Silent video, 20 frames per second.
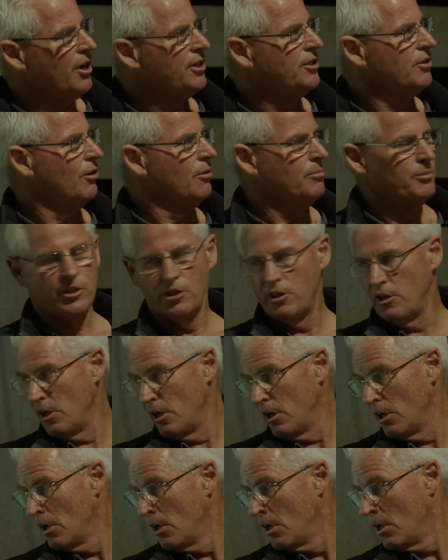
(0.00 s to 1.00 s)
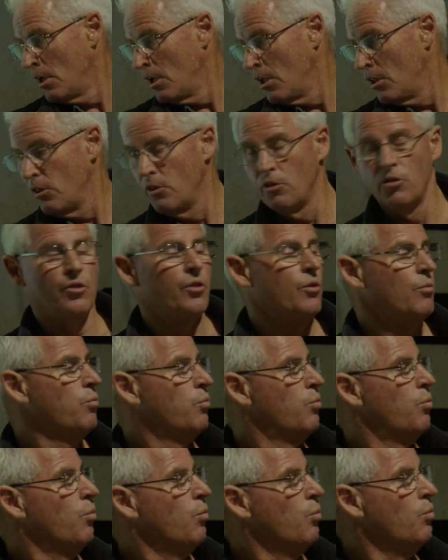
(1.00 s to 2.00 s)
times of the year,
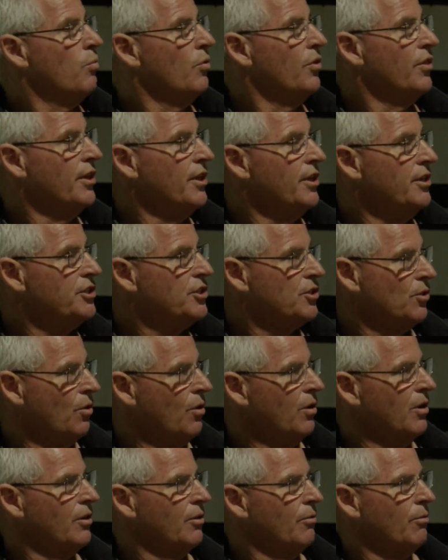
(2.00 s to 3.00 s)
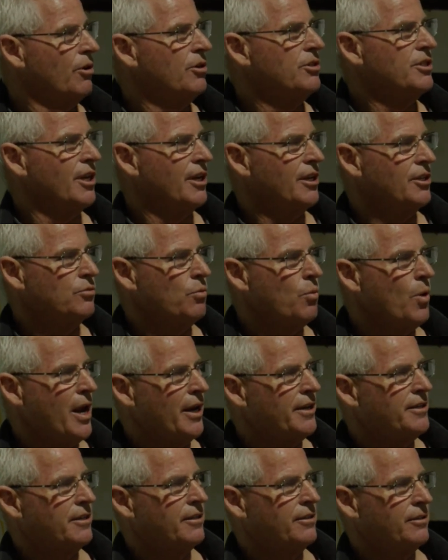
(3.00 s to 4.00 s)
the soil in the root zone is
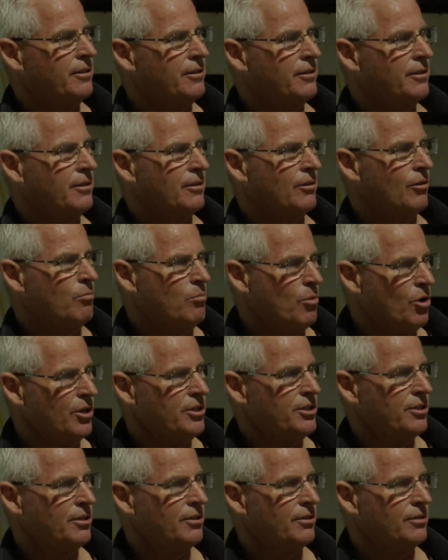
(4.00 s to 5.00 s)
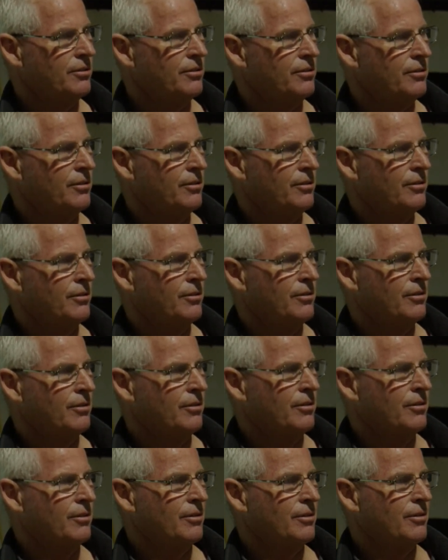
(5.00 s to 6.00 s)
wet or moist.
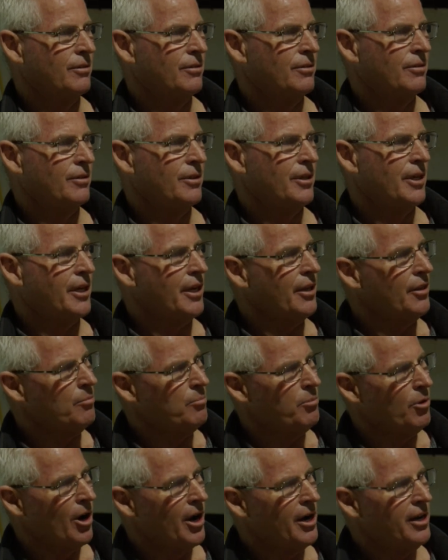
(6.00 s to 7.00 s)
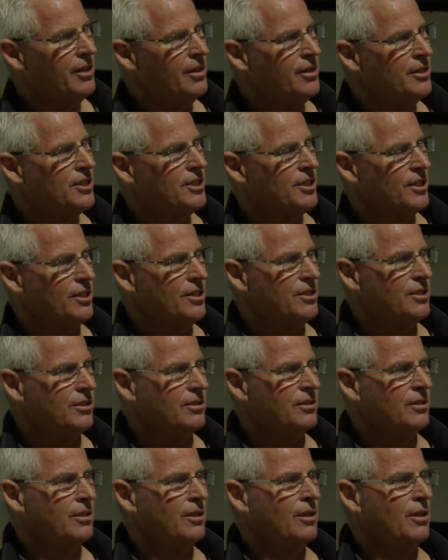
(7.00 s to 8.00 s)
And at the break of the
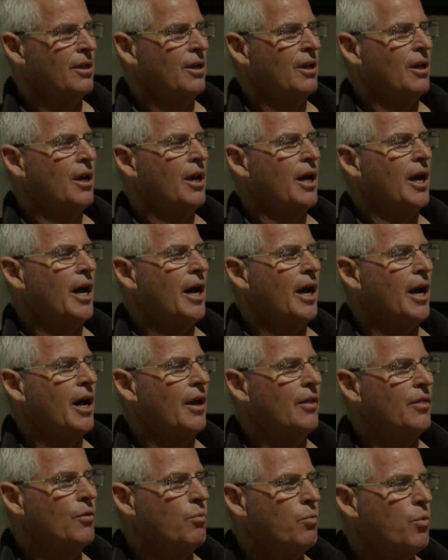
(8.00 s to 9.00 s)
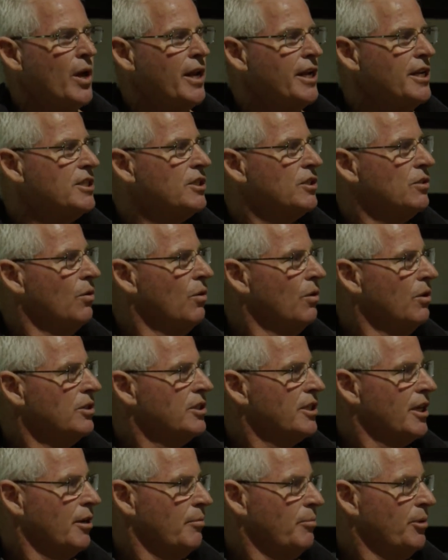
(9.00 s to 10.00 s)
season, the wettest soil is
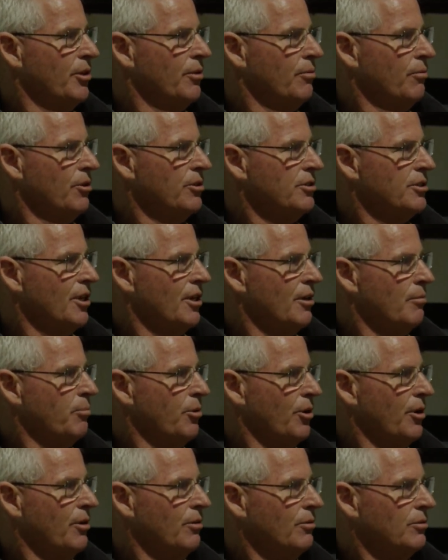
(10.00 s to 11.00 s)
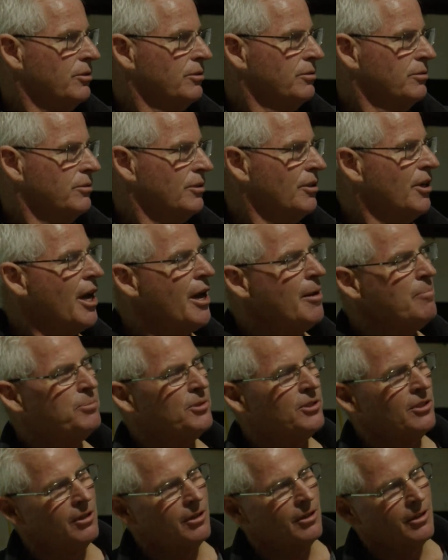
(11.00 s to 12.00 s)
going to be in the root zone of perennials.
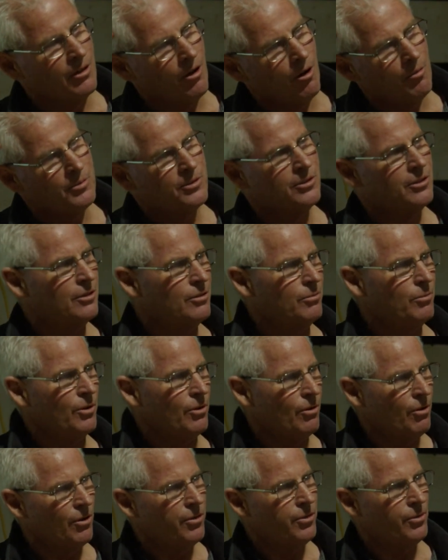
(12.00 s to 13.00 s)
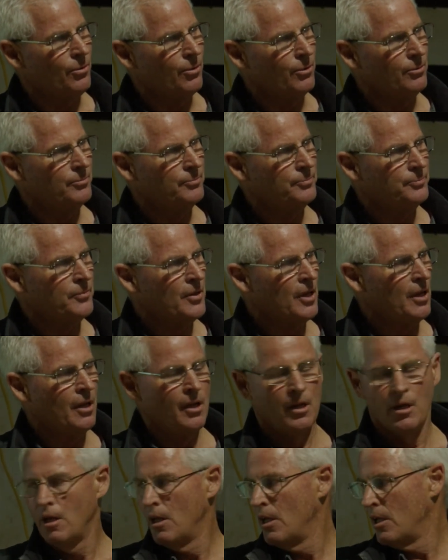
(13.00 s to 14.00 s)
Absolutely opposite to what I thought.
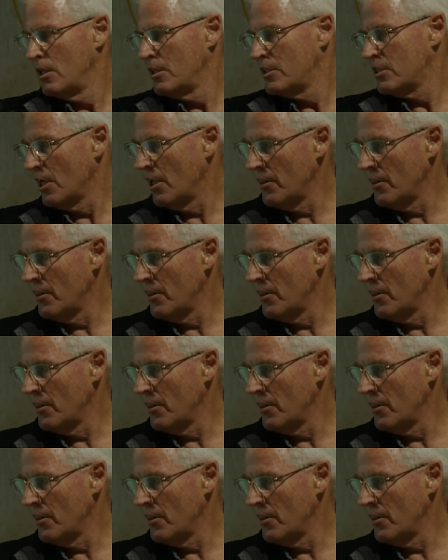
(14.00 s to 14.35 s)
So